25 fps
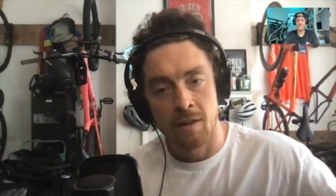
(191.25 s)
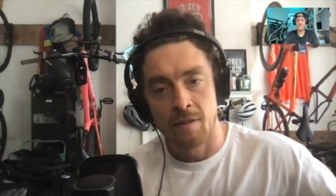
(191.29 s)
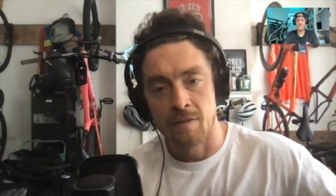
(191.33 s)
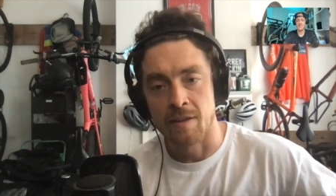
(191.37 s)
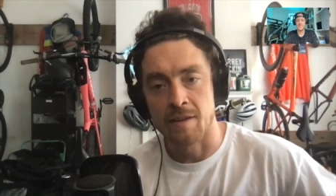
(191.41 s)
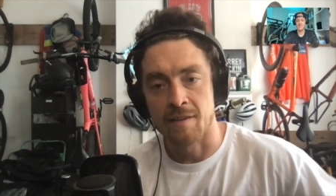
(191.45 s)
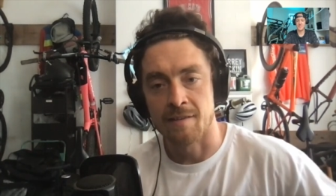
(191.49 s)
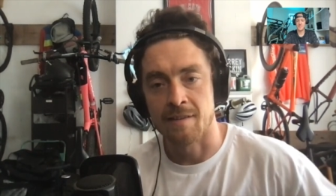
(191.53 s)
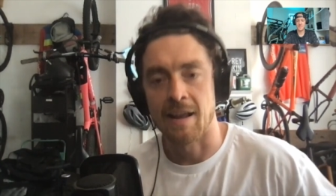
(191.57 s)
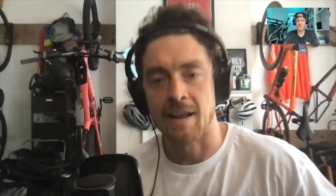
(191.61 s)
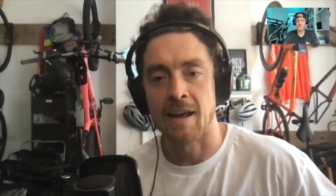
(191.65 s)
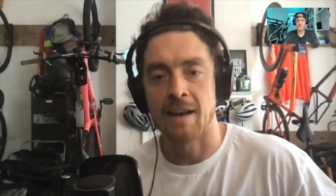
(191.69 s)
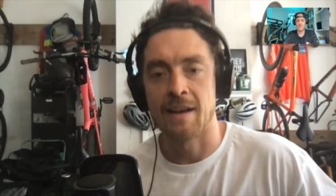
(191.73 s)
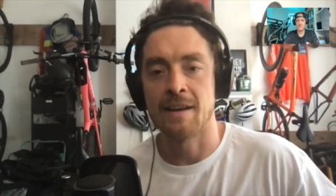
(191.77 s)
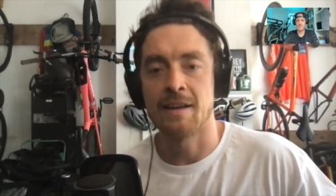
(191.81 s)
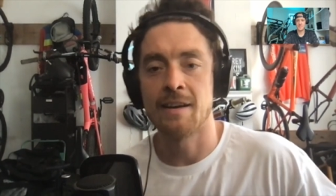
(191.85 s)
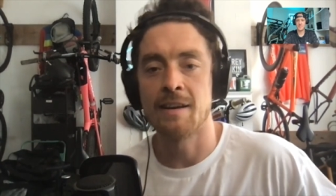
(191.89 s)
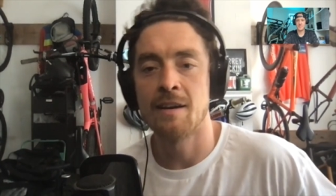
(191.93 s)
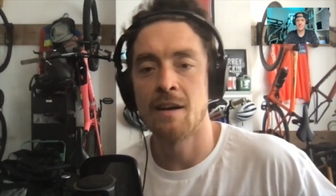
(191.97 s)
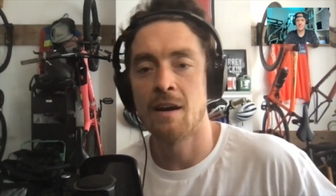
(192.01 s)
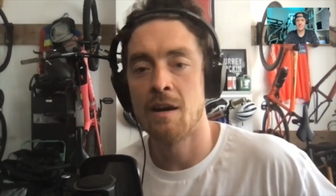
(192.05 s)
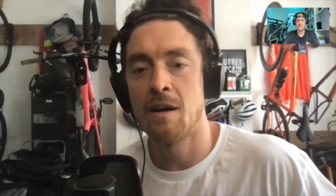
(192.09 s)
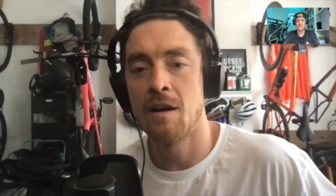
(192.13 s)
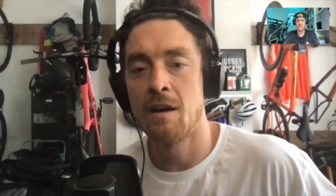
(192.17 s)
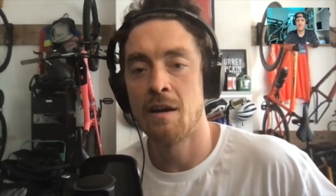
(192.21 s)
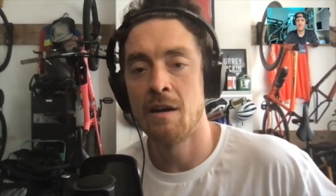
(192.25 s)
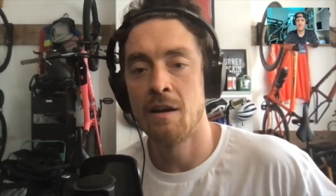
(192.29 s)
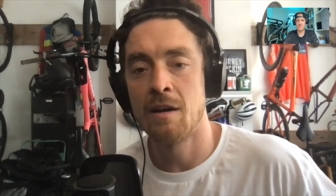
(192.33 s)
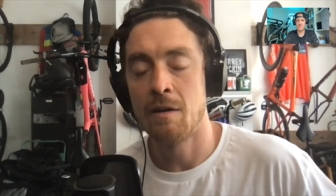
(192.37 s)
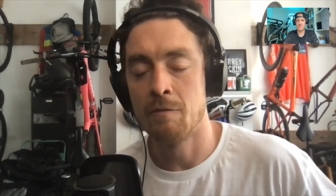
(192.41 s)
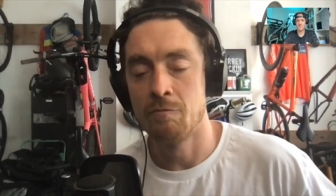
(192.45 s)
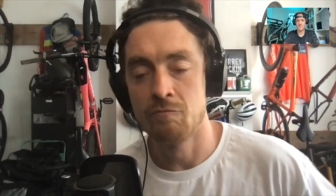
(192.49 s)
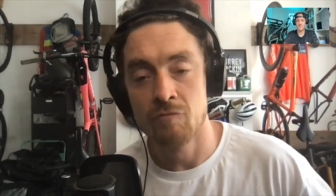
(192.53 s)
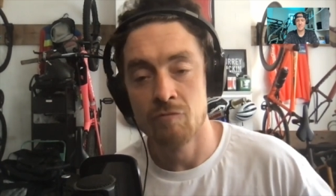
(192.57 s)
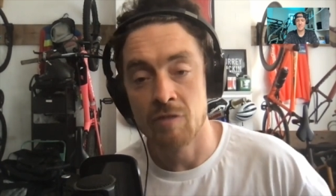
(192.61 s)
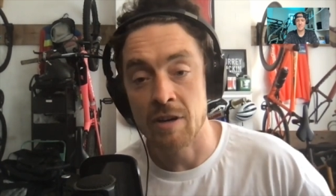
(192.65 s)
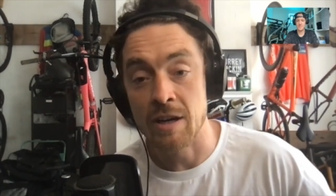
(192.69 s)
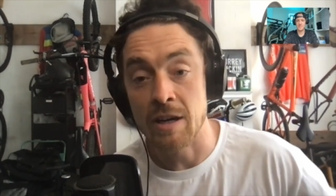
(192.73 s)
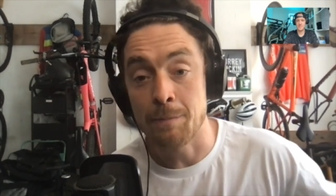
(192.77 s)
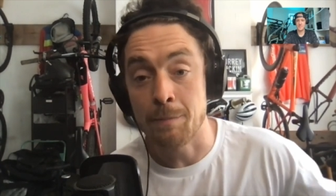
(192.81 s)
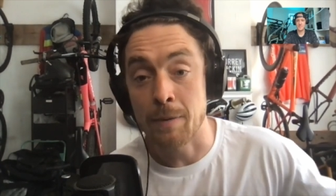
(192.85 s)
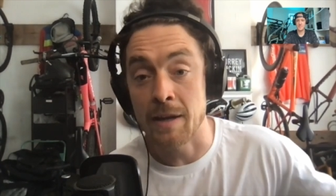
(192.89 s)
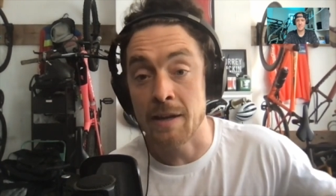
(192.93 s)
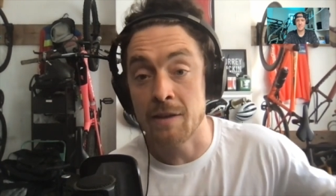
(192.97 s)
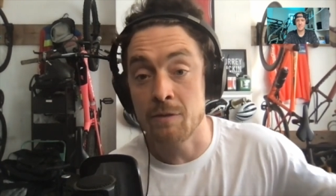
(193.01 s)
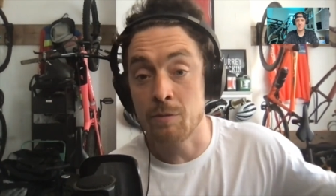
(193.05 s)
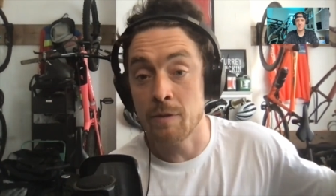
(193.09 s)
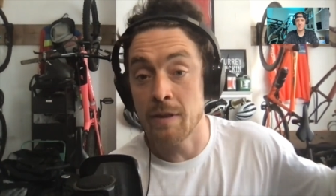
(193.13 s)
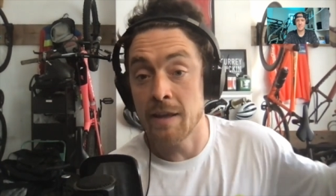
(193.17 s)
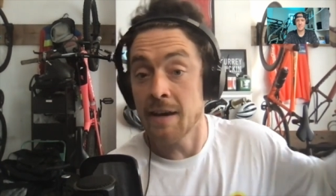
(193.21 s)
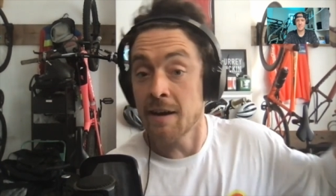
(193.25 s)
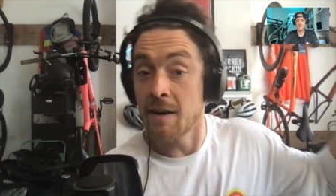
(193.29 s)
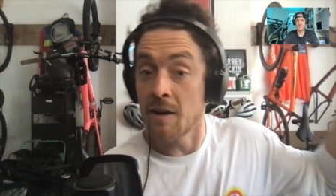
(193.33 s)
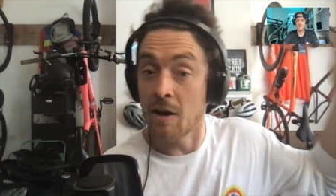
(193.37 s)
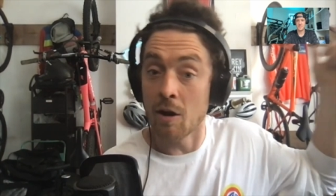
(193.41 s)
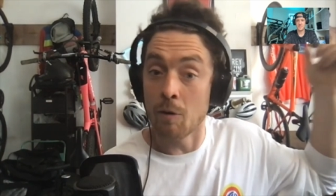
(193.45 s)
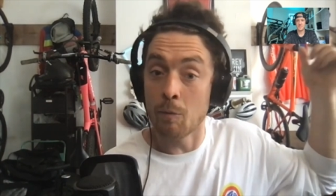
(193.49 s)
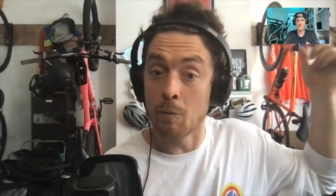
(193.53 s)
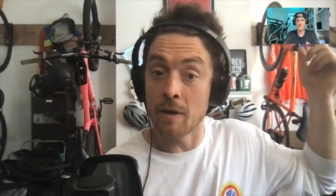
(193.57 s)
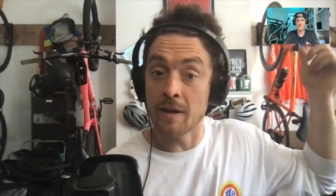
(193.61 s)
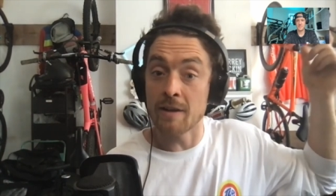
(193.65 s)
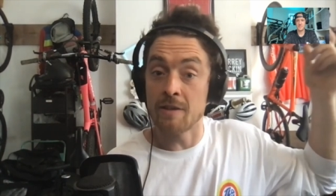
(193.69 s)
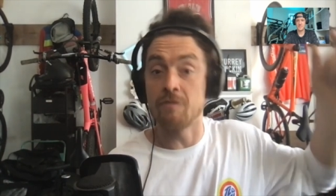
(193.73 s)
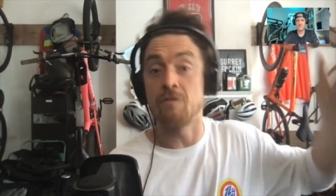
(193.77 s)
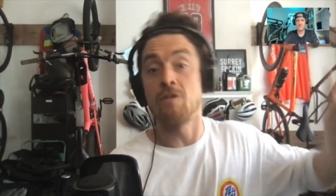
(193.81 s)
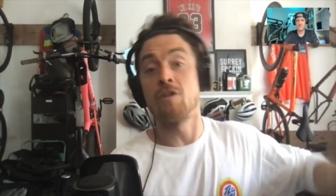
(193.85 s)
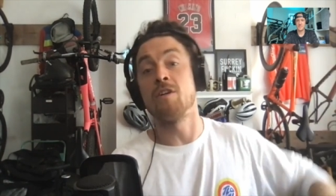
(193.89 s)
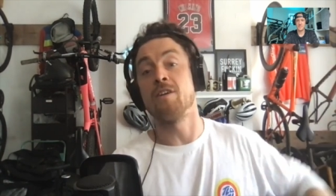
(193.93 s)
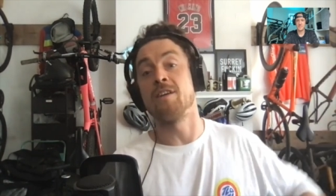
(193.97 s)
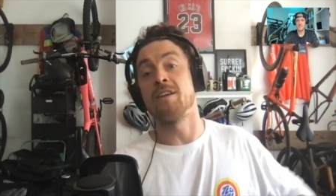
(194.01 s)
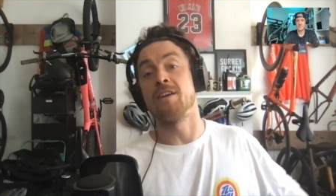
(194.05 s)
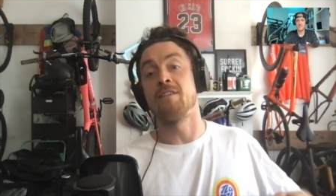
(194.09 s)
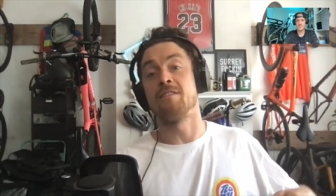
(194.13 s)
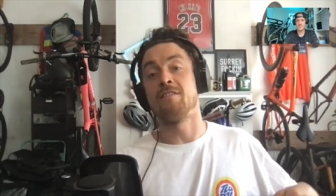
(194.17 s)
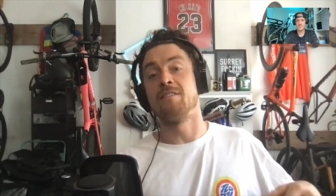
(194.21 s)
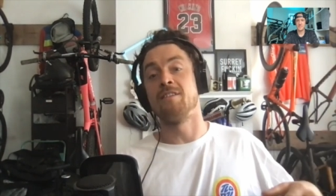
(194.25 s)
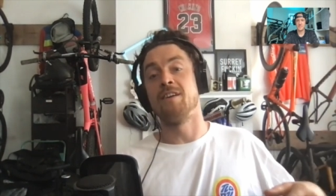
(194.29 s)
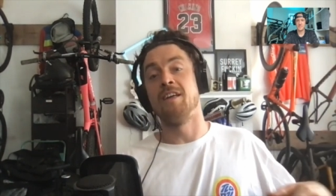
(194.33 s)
this landing, uh, really pleased with it. Can't wait to ride it.